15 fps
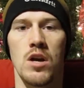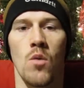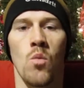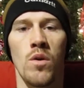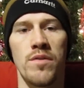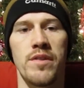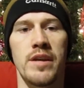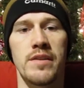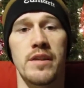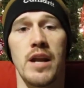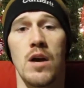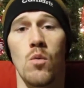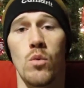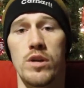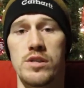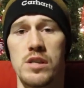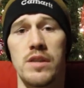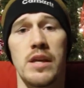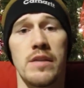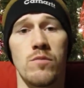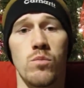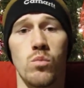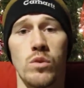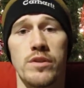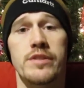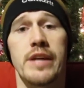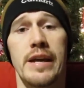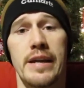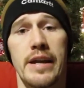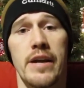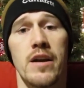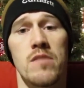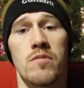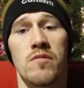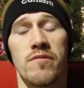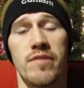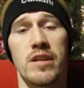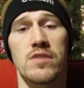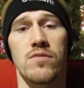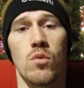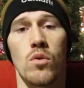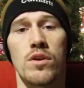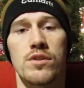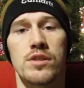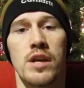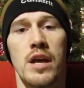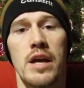One thing that I wish that they would take care of and fix for us